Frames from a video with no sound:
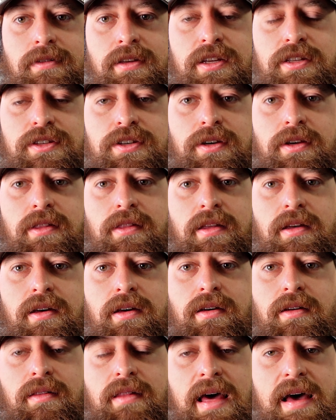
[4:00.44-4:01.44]
He took
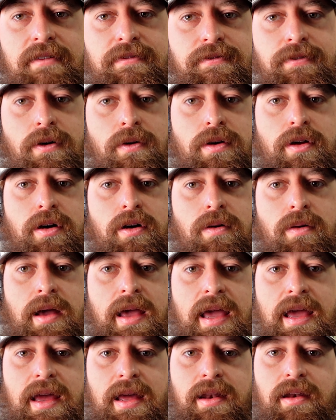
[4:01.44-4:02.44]
that photo,
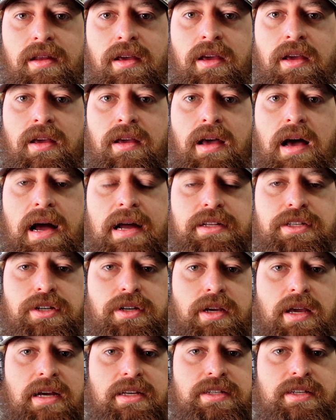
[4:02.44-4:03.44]
and I
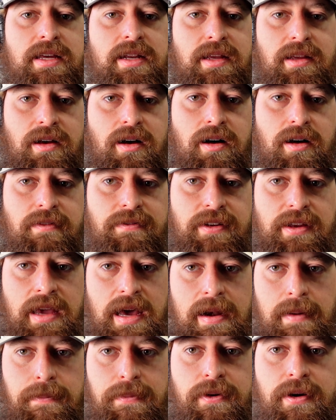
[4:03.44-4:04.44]
sent it off and
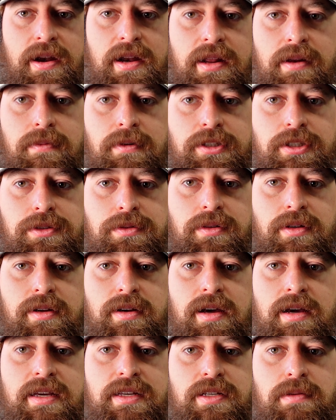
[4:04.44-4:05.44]
got it printed, which is really
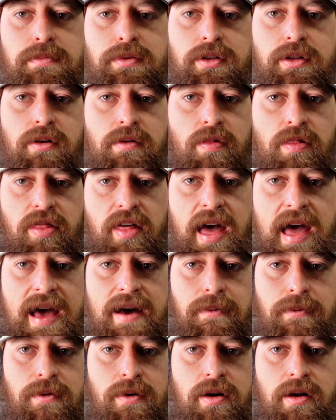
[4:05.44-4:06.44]
nice. And below
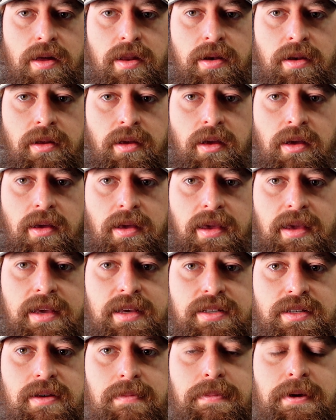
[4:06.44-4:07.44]
that one
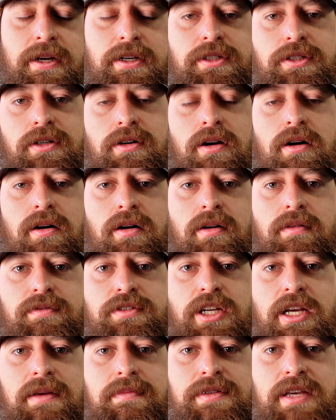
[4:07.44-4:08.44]
is a picture of
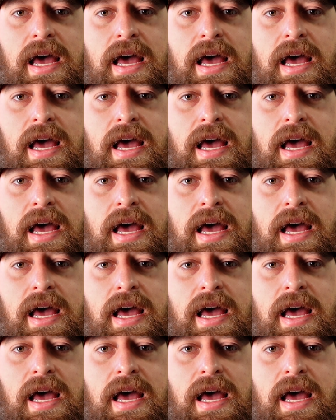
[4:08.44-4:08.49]
James